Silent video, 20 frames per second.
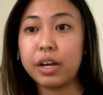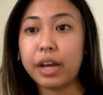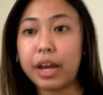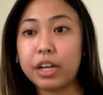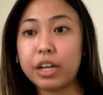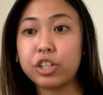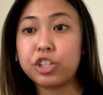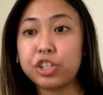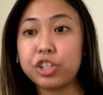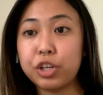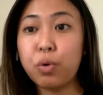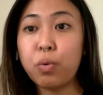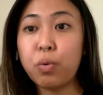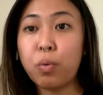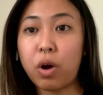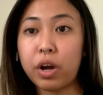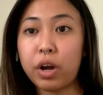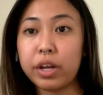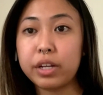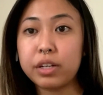and she'll
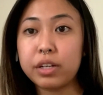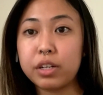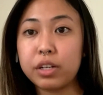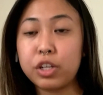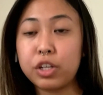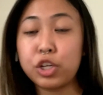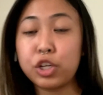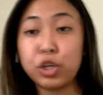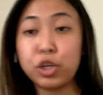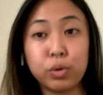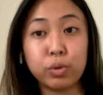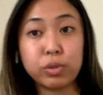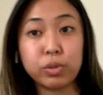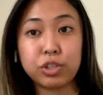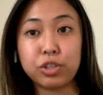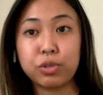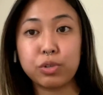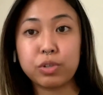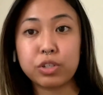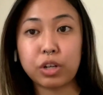want you
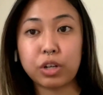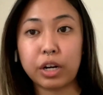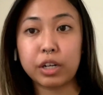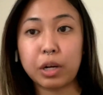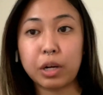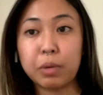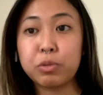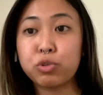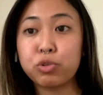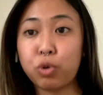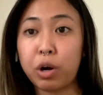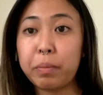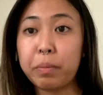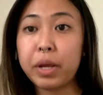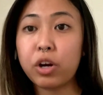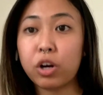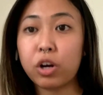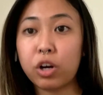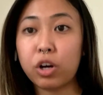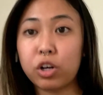to start
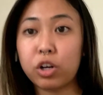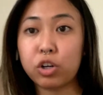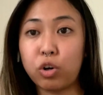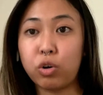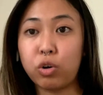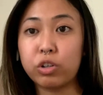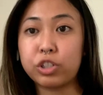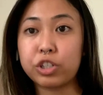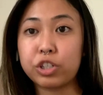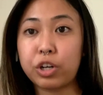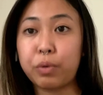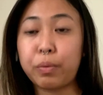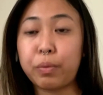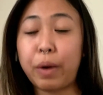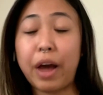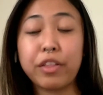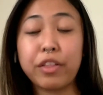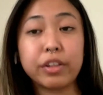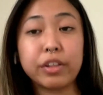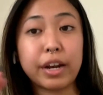absorbing her culture
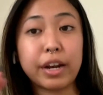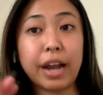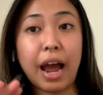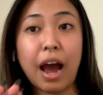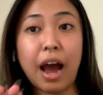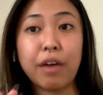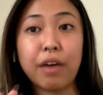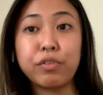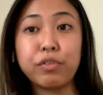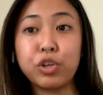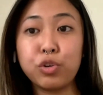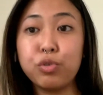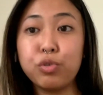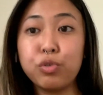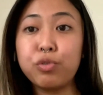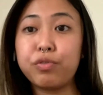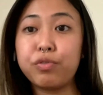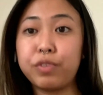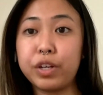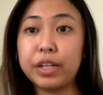rather than have
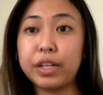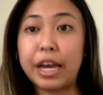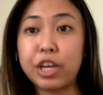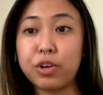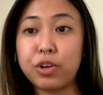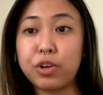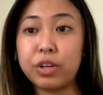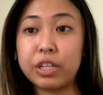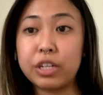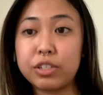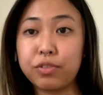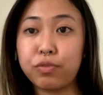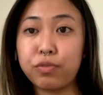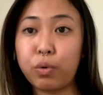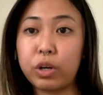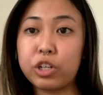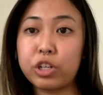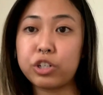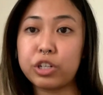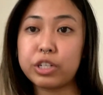you feel like you need to
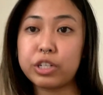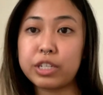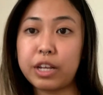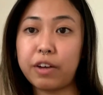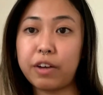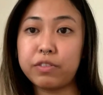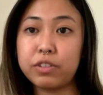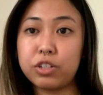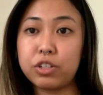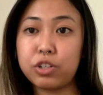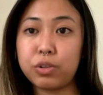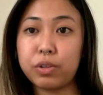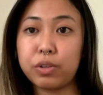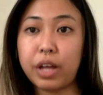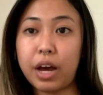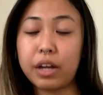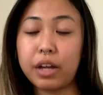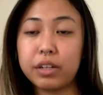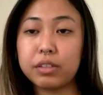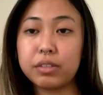force yourself to do
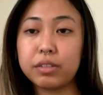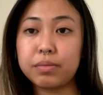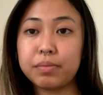that.